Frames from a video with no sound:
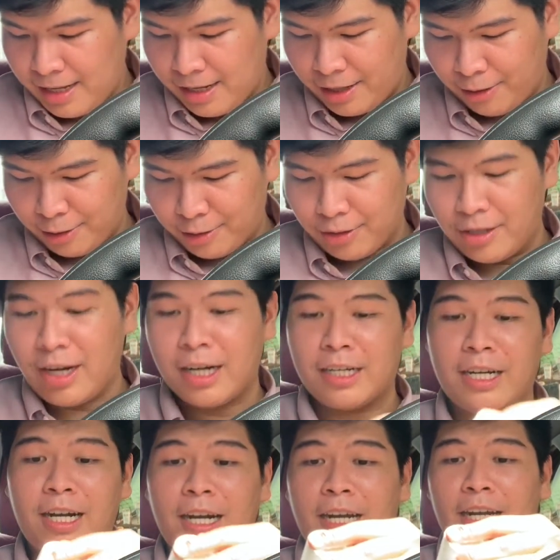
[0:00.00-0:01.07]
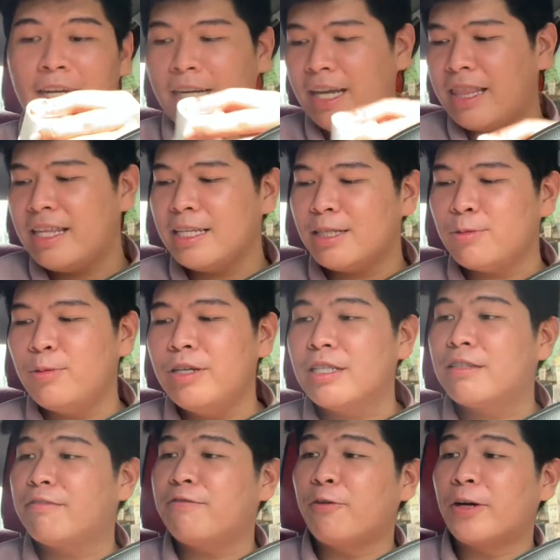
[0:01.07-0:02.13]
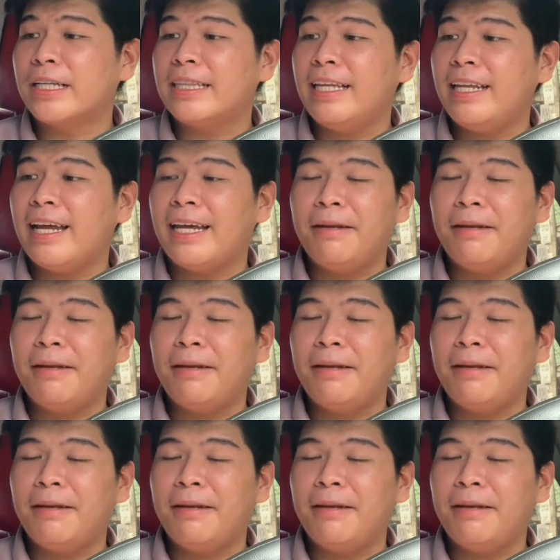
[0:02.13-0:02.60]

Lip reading: I also got her, this was 49